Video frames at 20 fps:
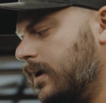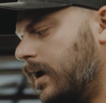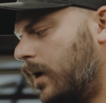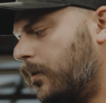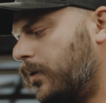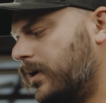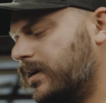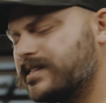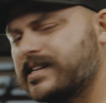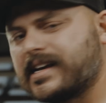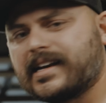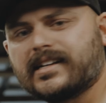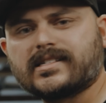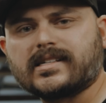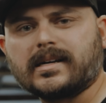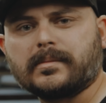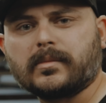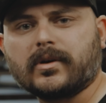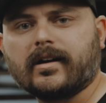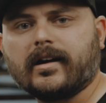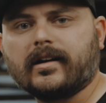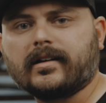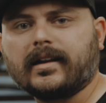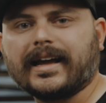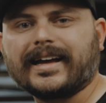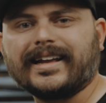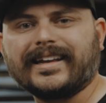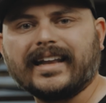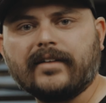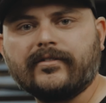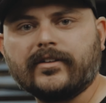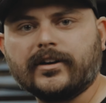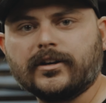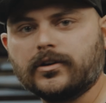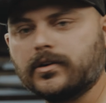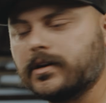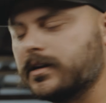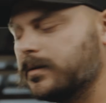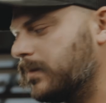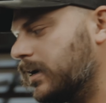I want to say it's somewhere around like 11
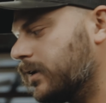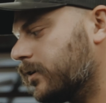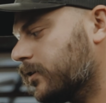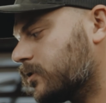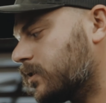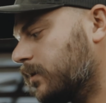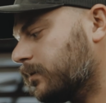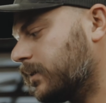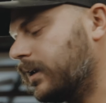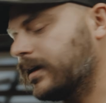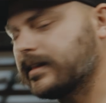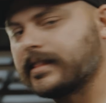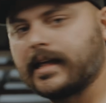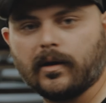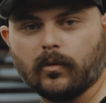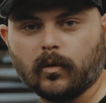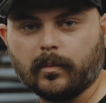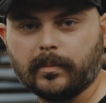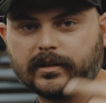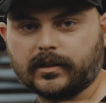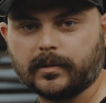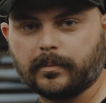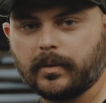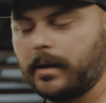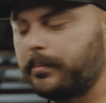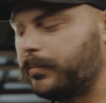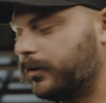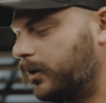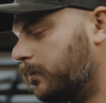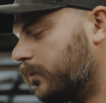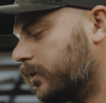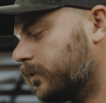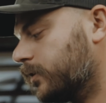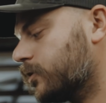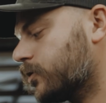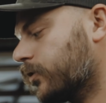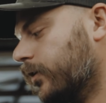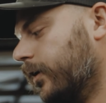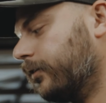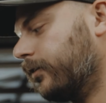Newton meters, something like that. We'll put the proper number on the
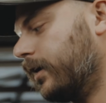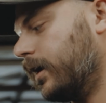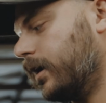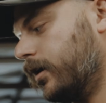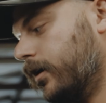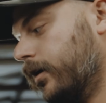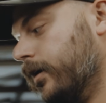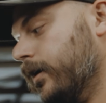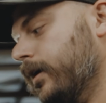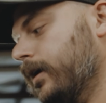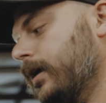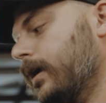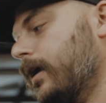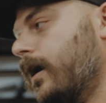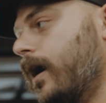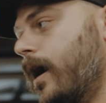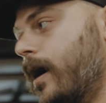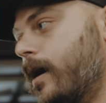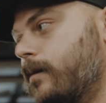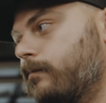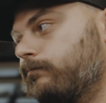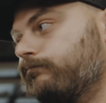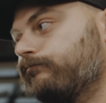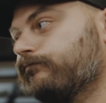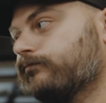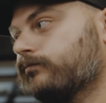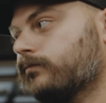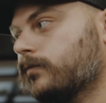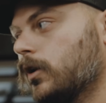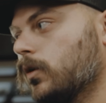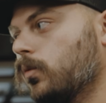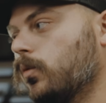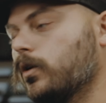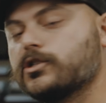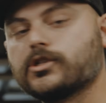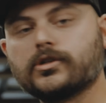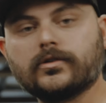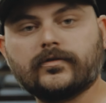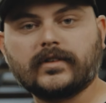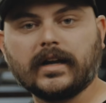screen right here.
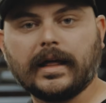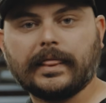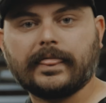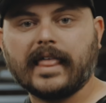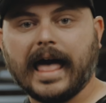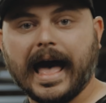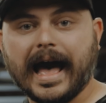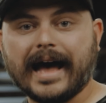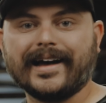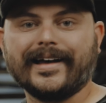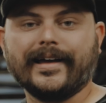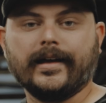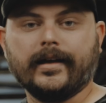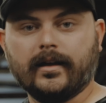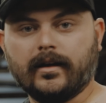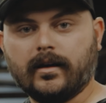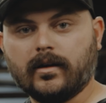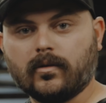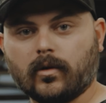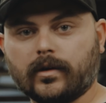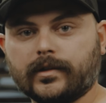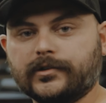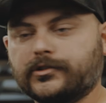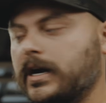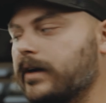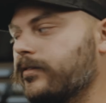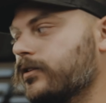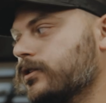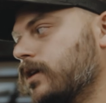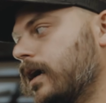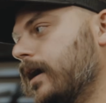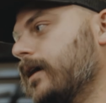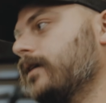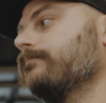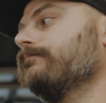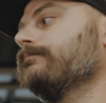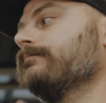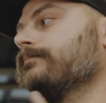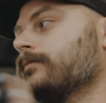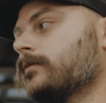Once you've done that, we're on the driver's side,
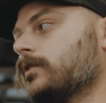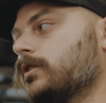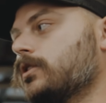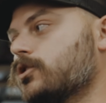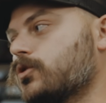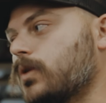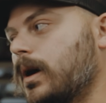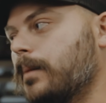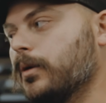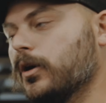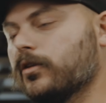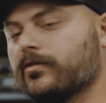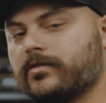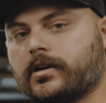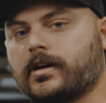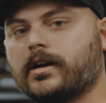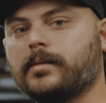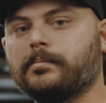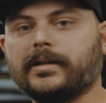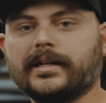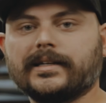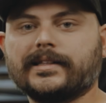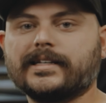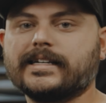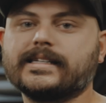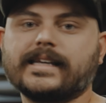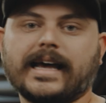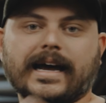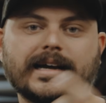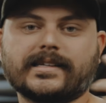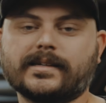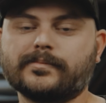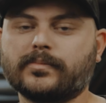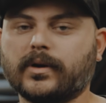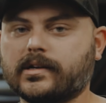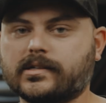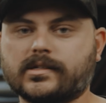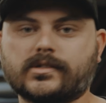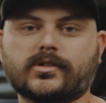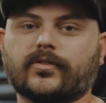swap over, complete the exact same
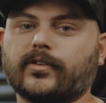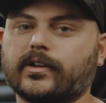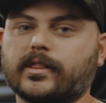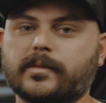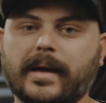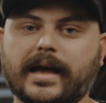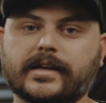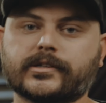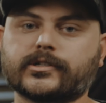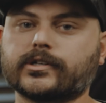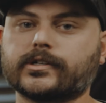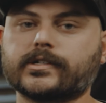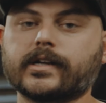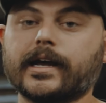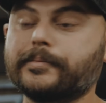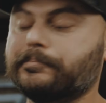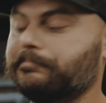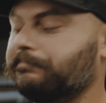process over on the passenger side.